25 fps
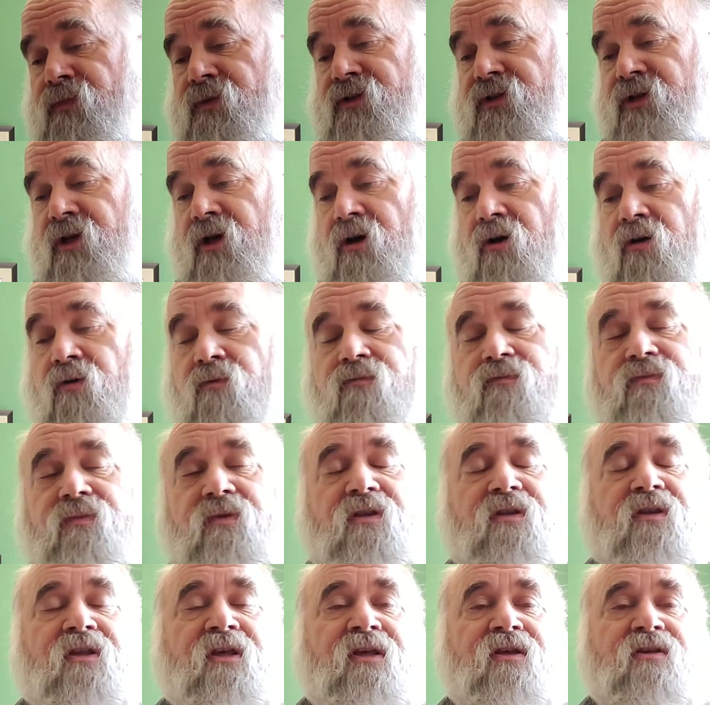So
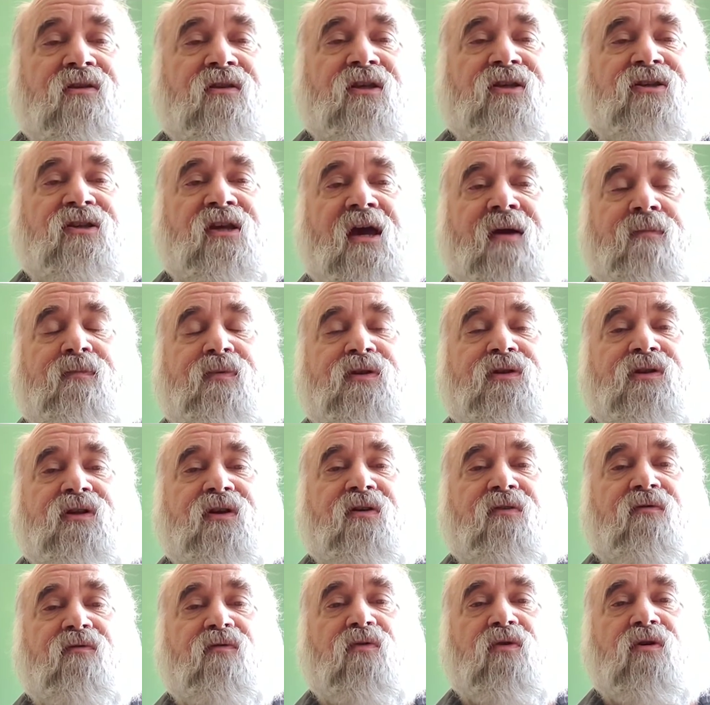this happens
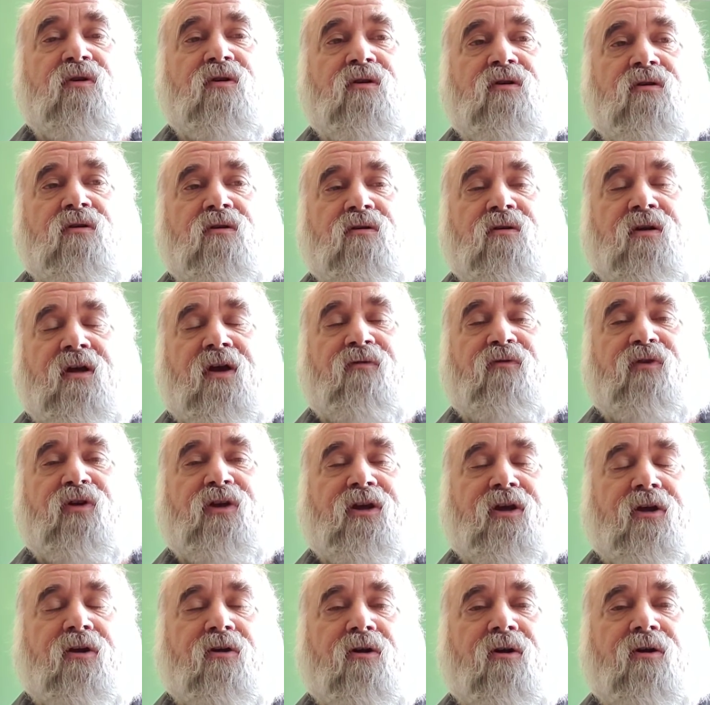every
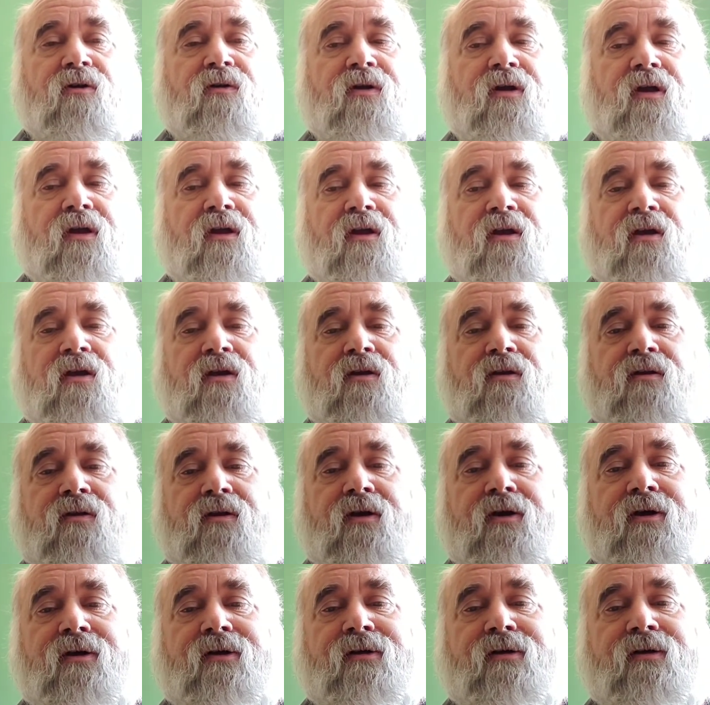year,
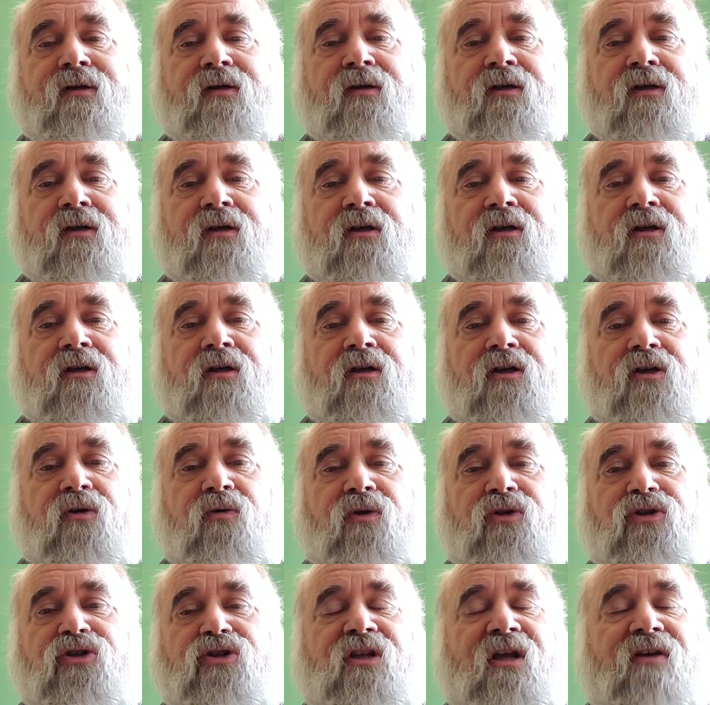and
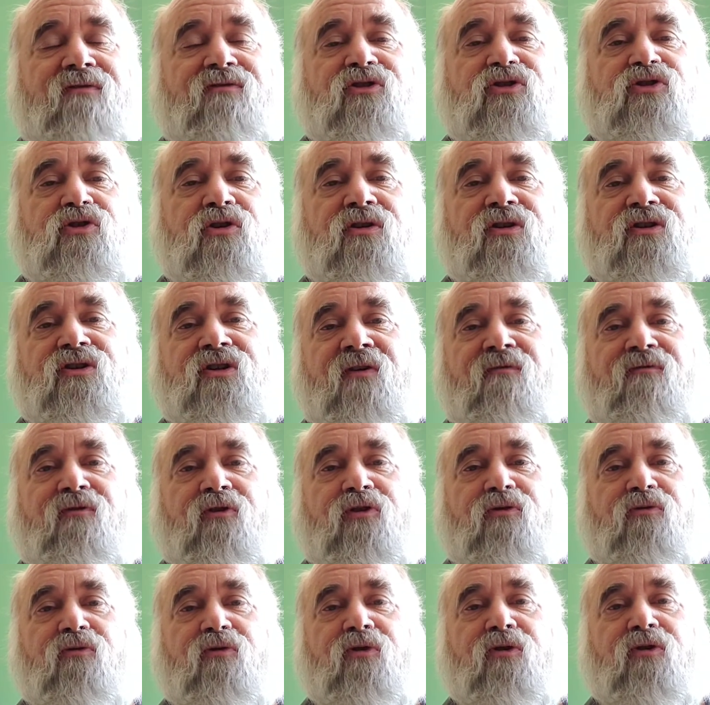we just have to sort of suffer
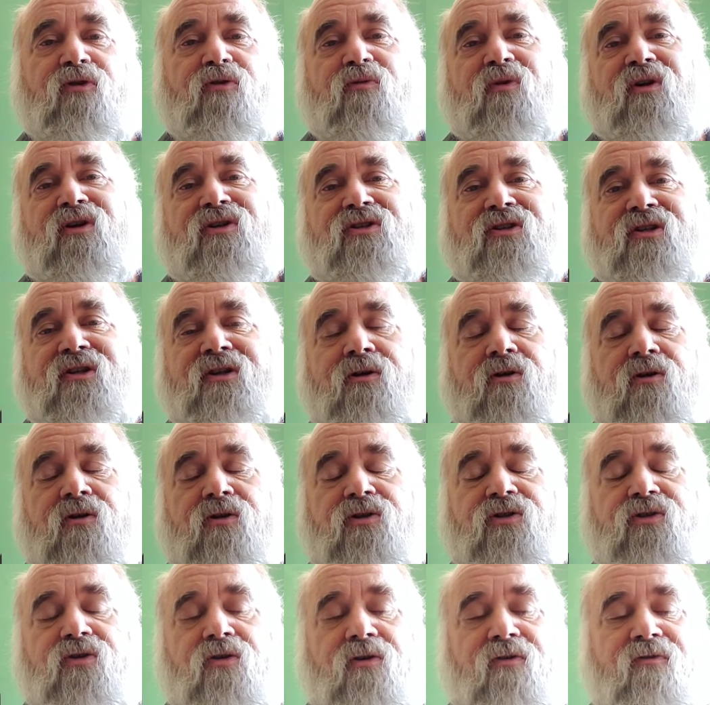through it. The rest of the year
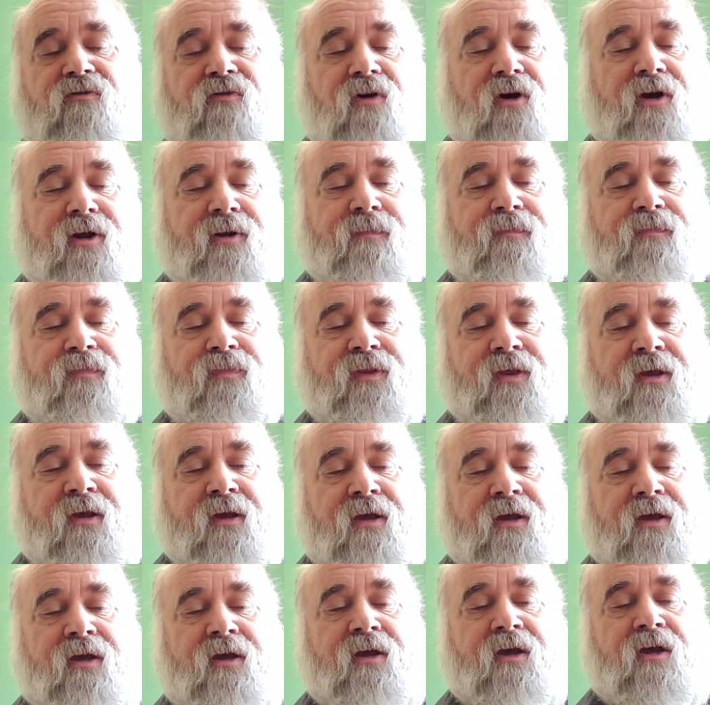is sort of fine.
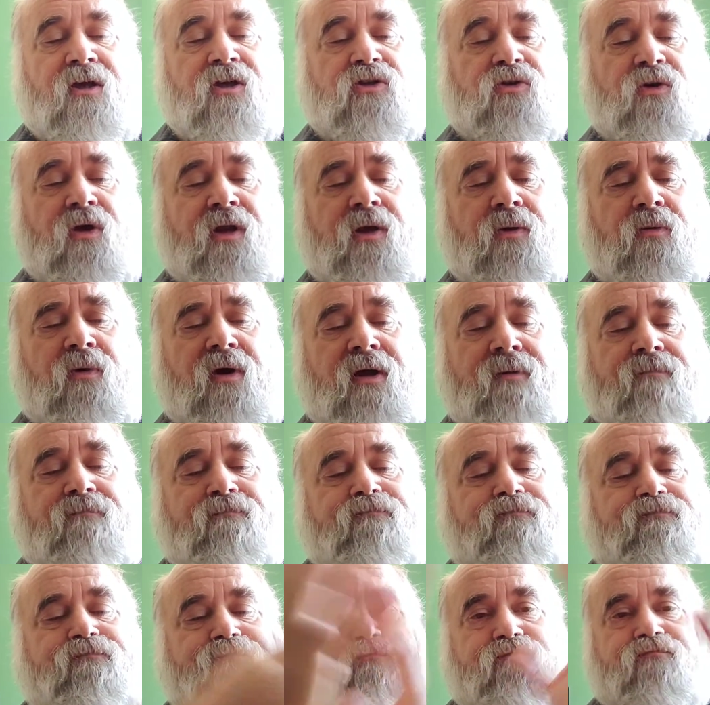So anyway,
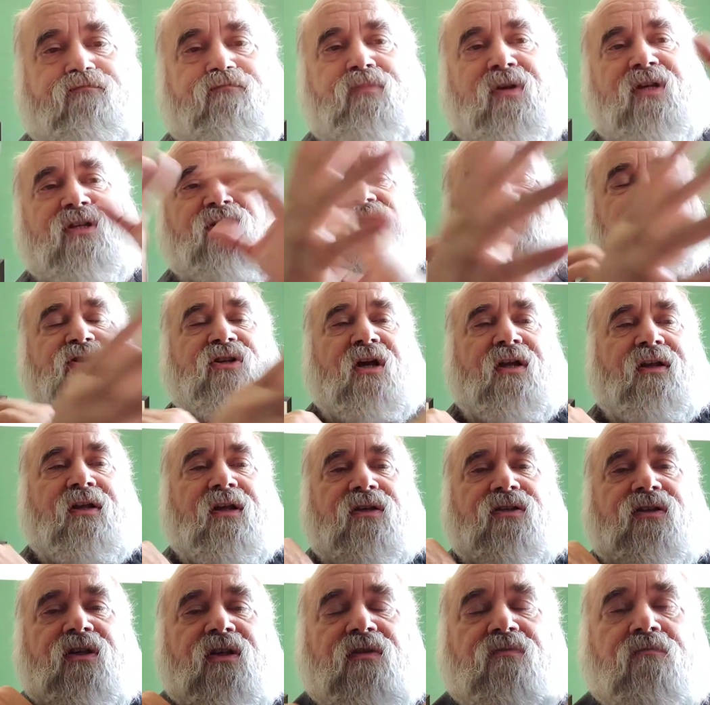business
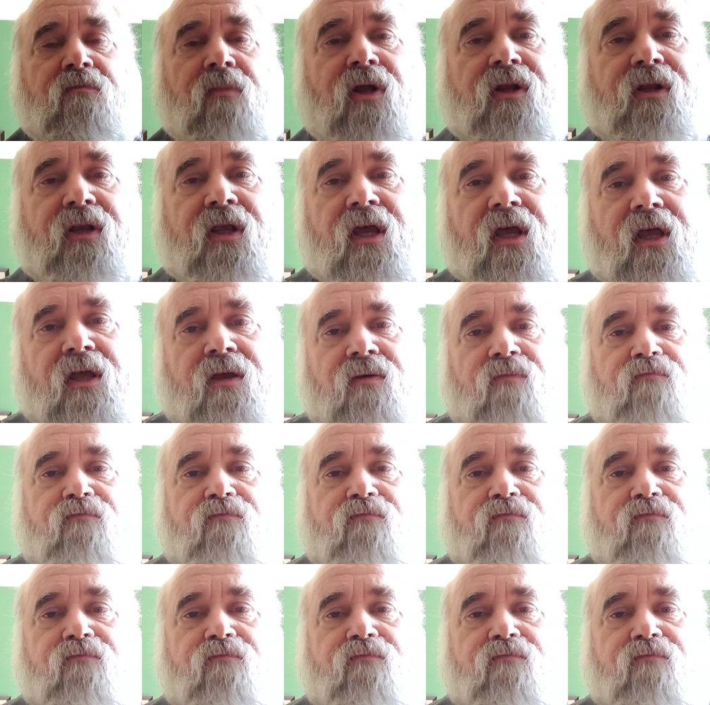ideas. It's Monday.